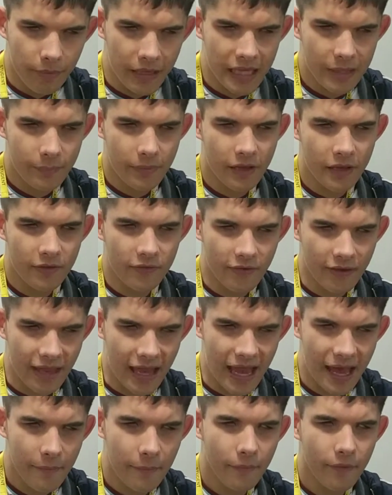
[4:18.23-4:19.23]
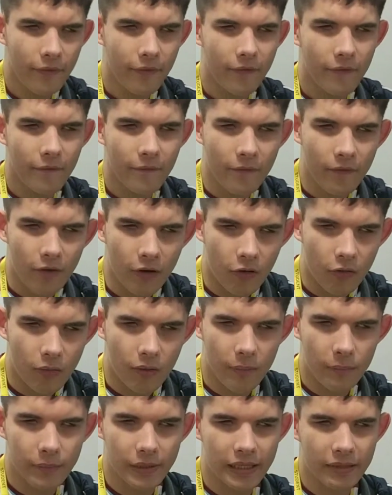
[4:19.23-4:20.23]
PPTM,
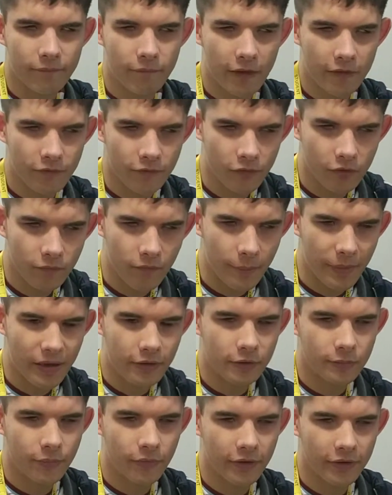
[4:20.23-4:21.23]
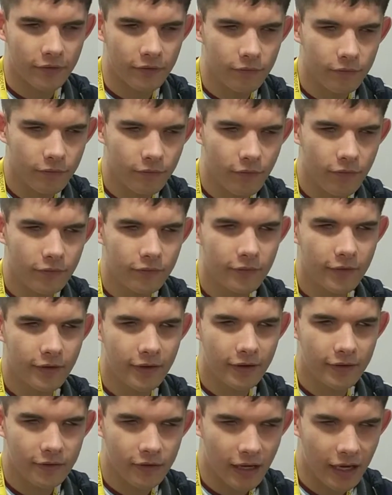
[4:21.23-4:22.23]
I believe that's another PowerPoint
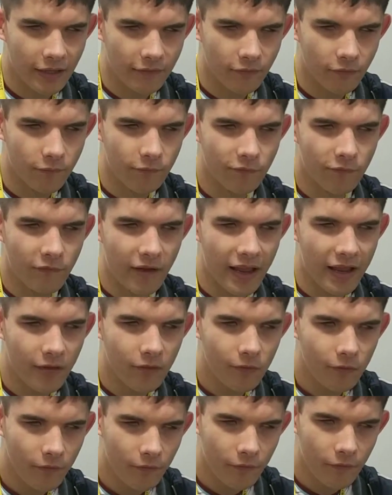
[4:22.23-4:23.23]
kind of file.